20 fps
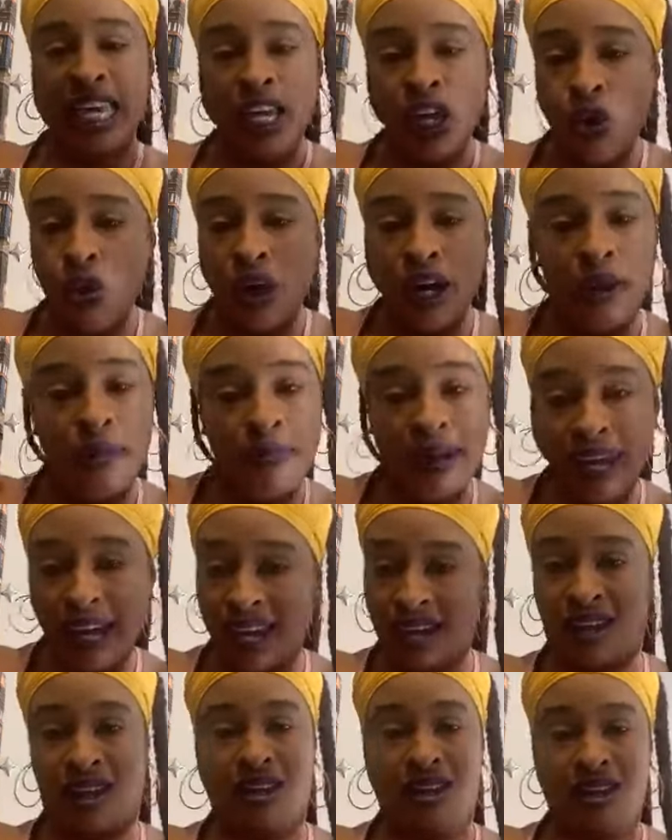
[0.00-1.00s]
Then you on the
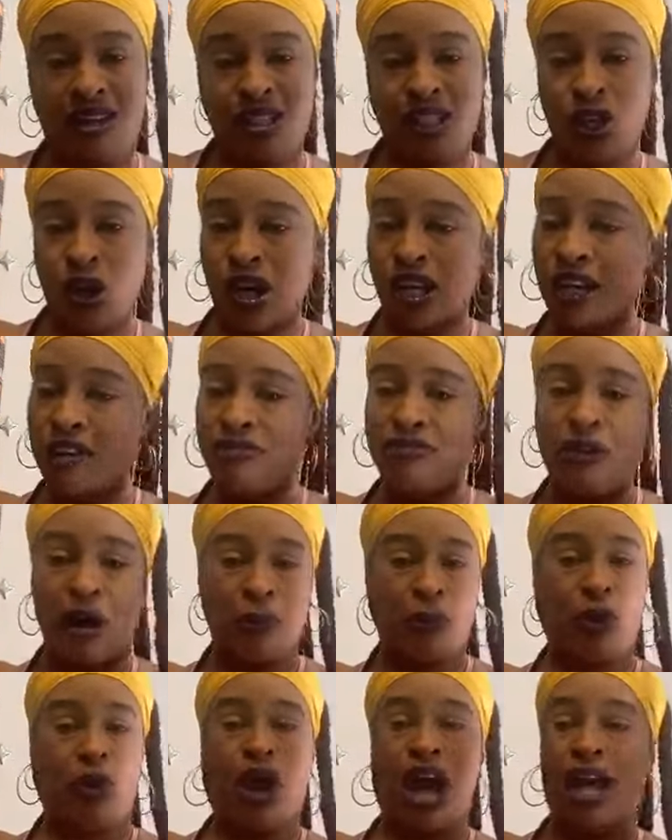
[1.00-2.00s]
media talking
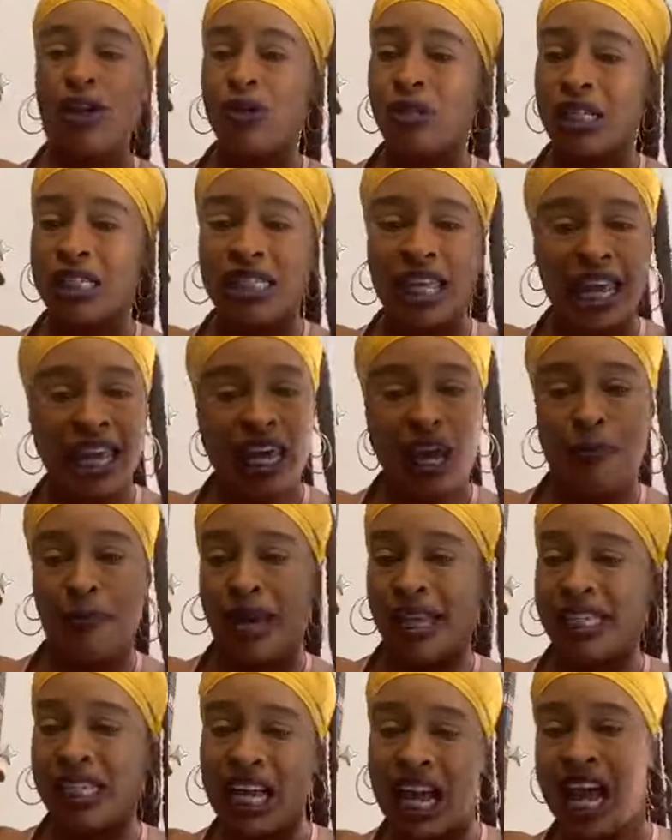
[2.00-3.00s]
fuck about how you used to take care
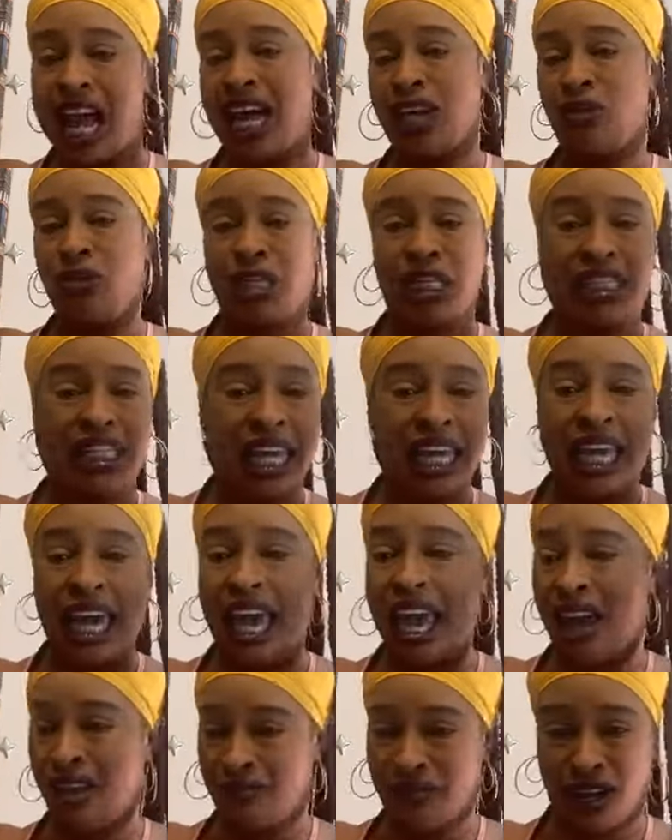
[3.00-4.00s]
of my child, you used to
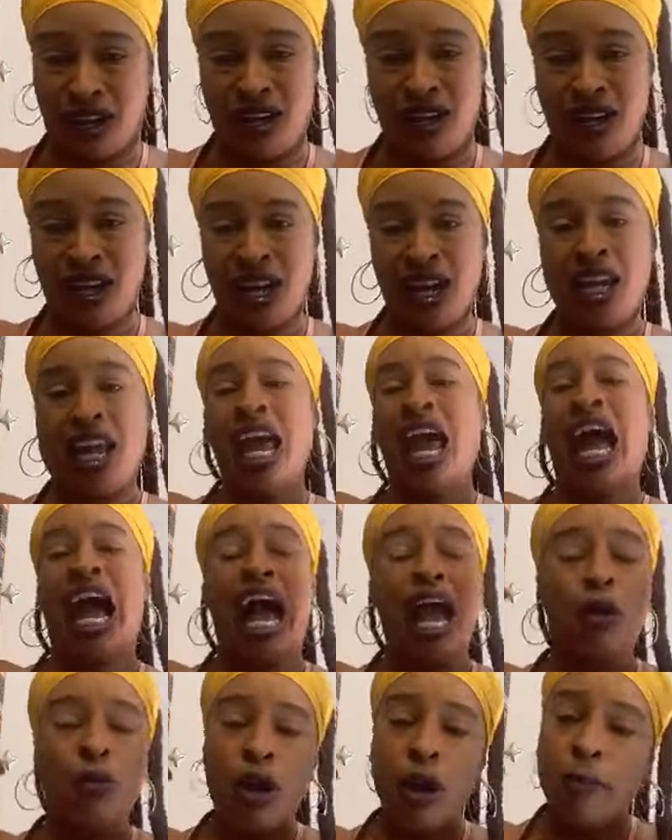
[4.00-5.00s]
take care of heaven.
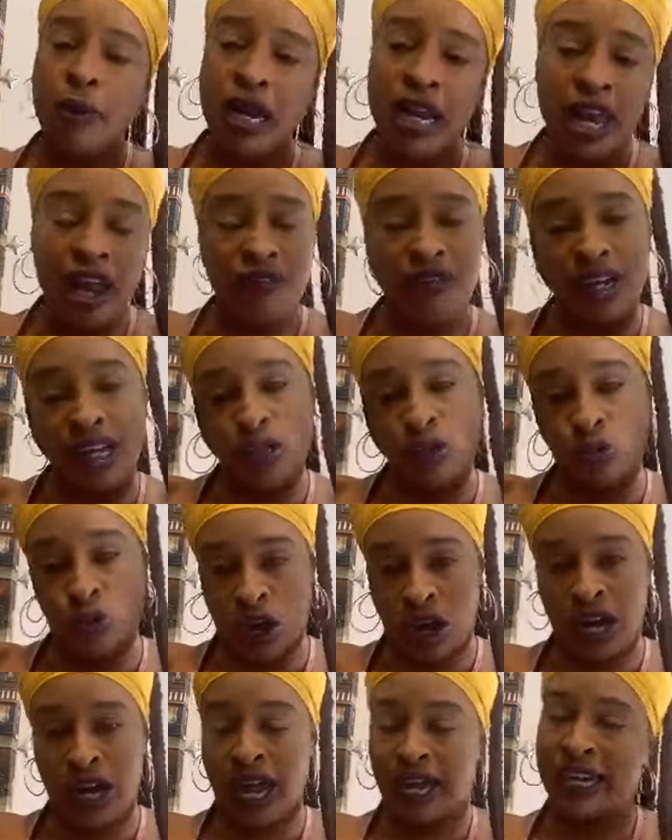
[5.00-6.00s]
I wouldn't believe in this
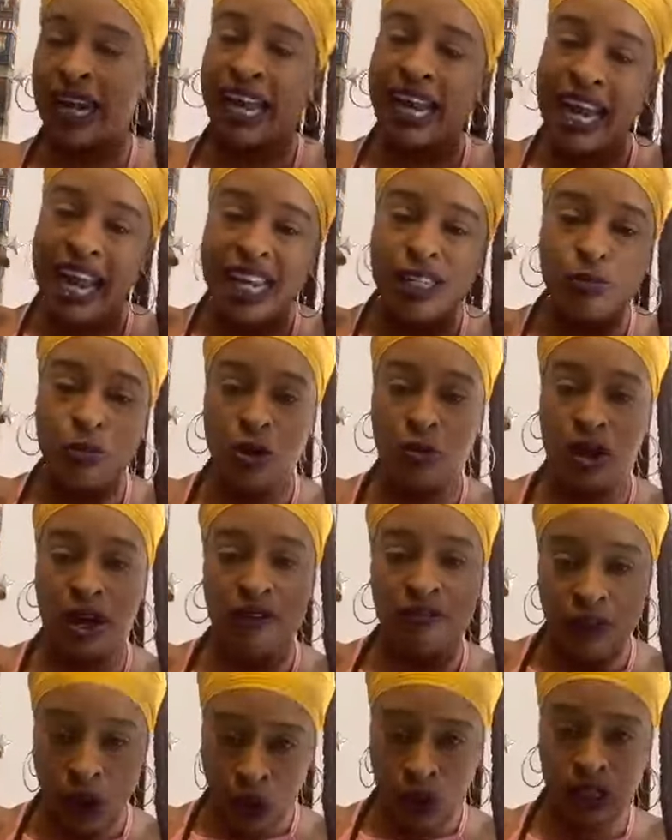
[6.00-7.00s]
world. Now, let's be
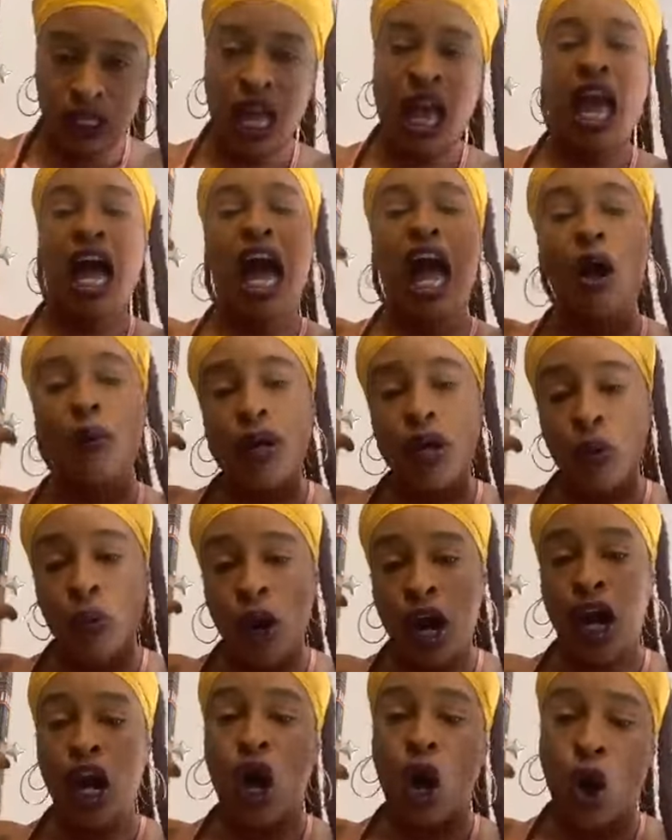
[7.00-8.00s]
real, folks. How in
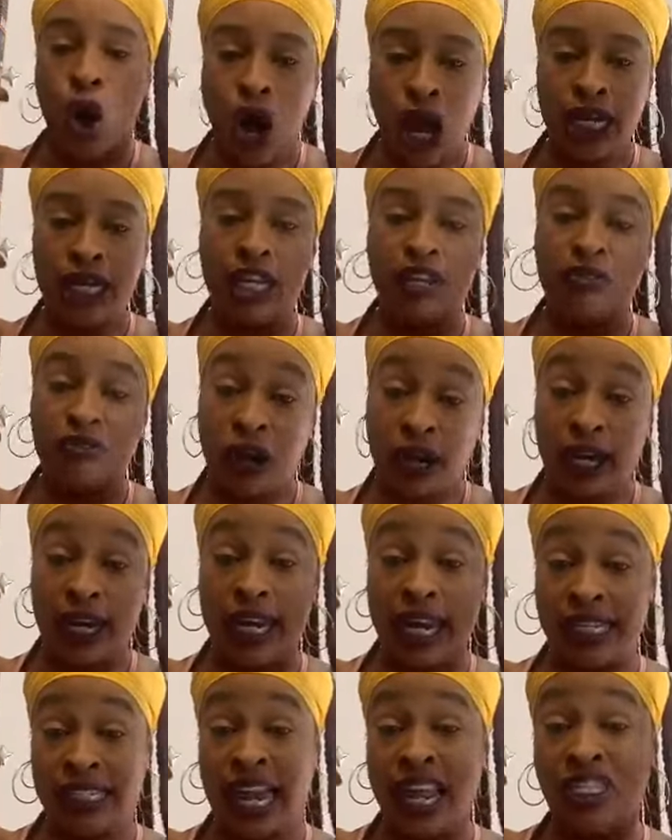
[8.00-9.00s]
the world, all these
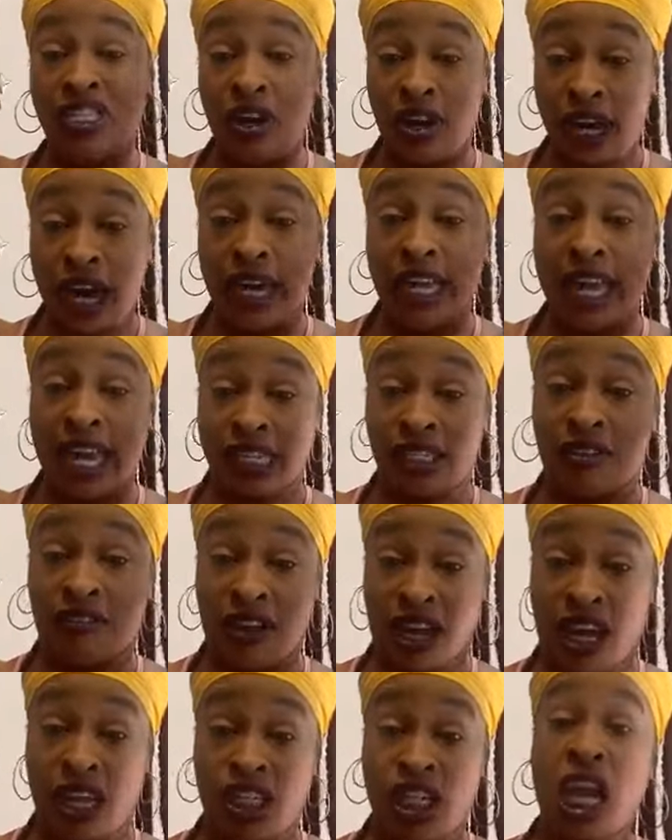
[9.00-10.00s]
fucking years, I'm 38 years
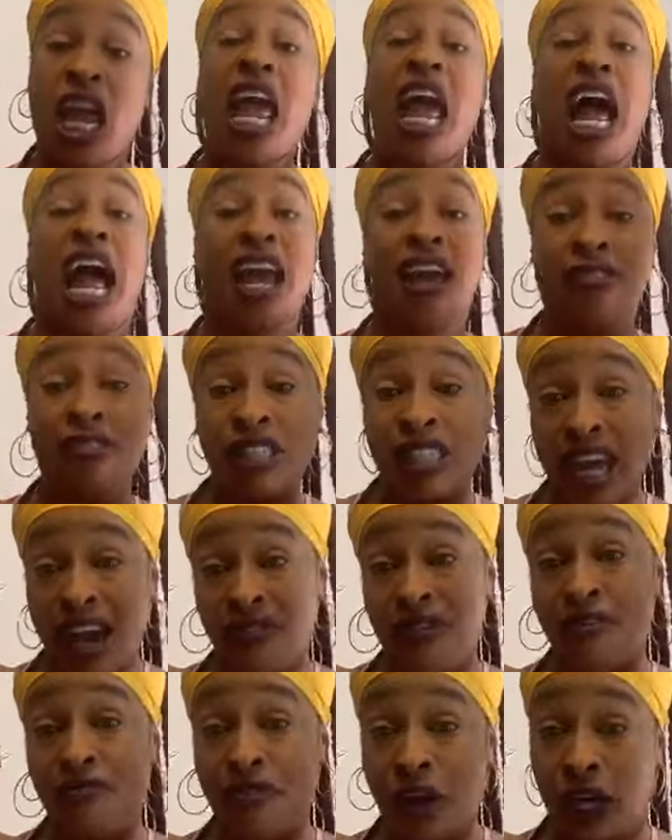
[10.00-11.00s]
of age. I have
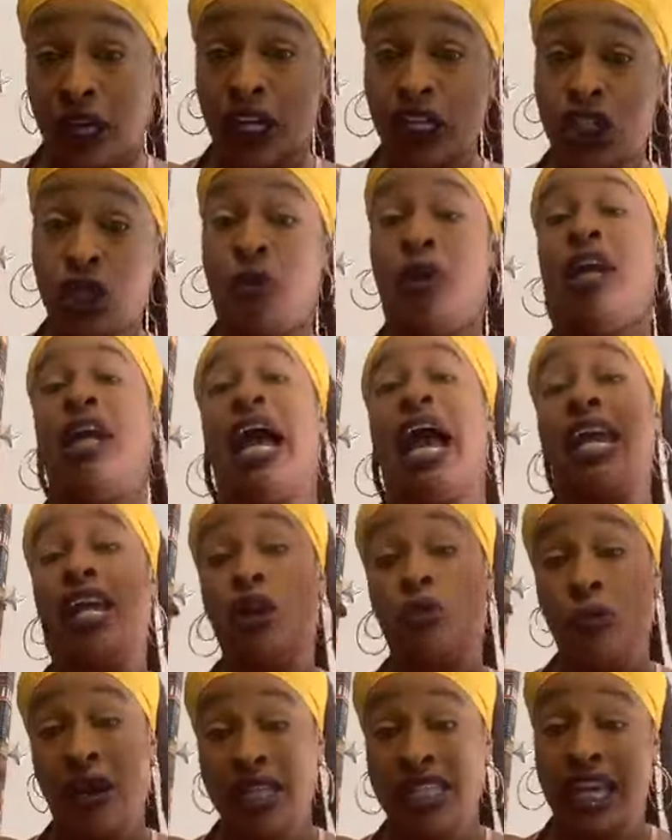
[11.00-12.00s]
seven fucking children.
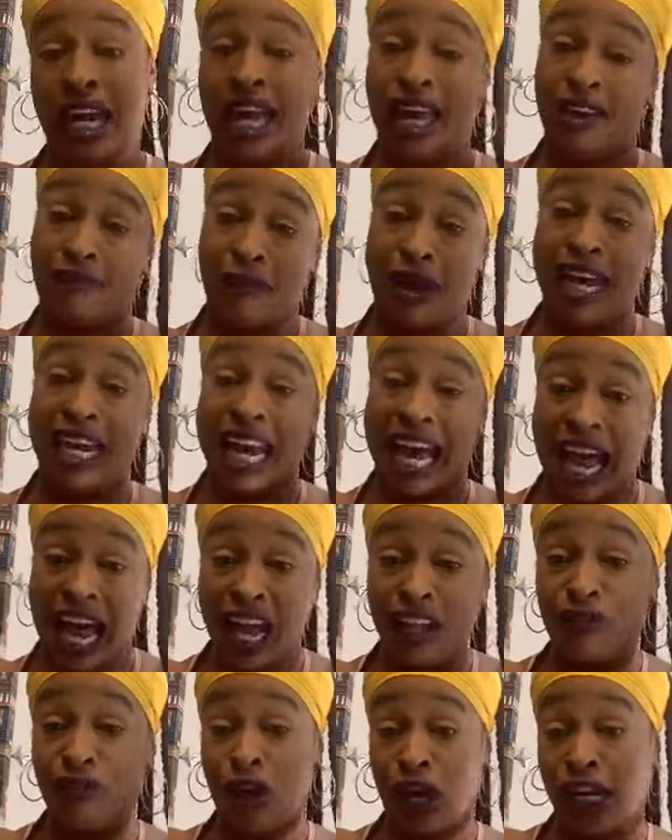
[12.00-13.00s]
I can wait till I have my
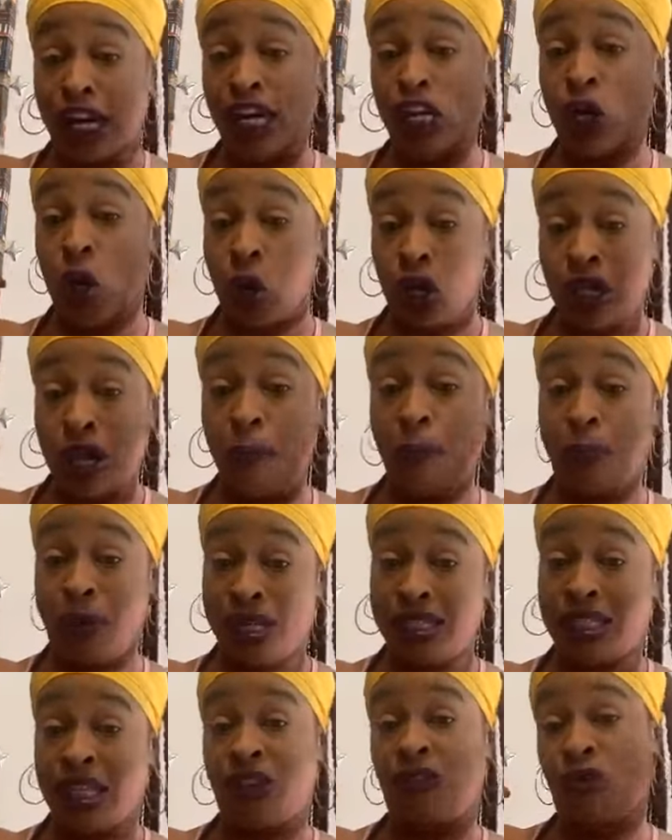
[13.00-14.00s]
last fucking golden
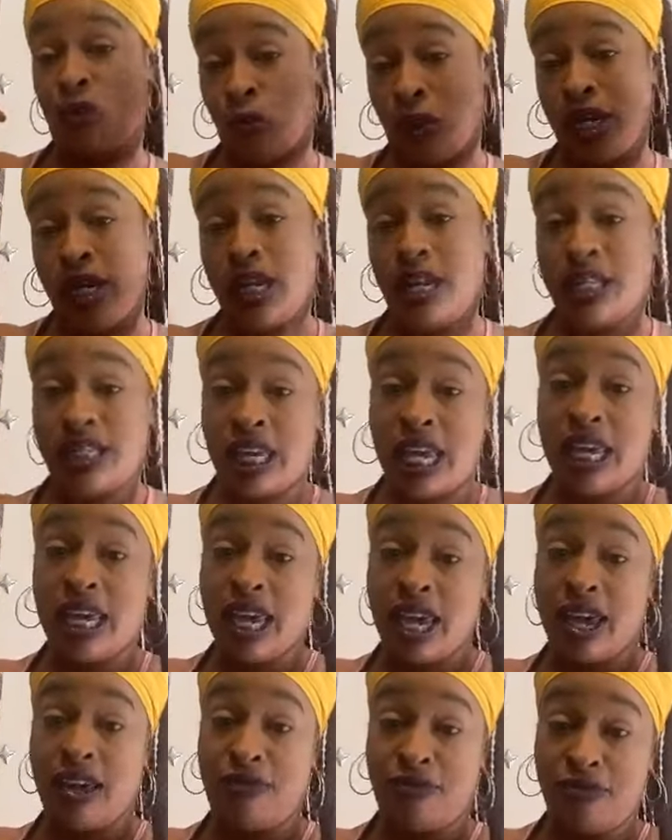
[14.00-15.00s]
princess for Wendy to
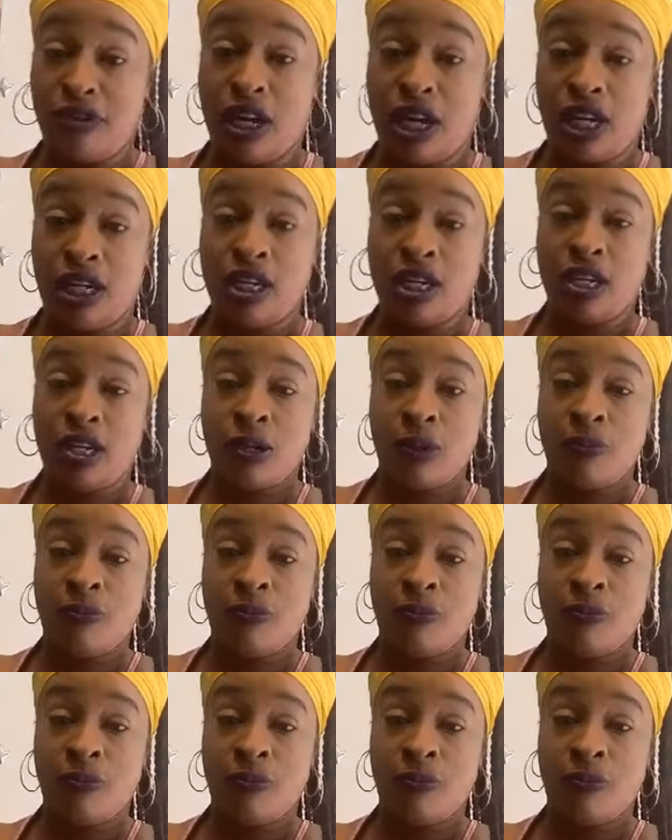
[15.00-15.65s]
take care and feed.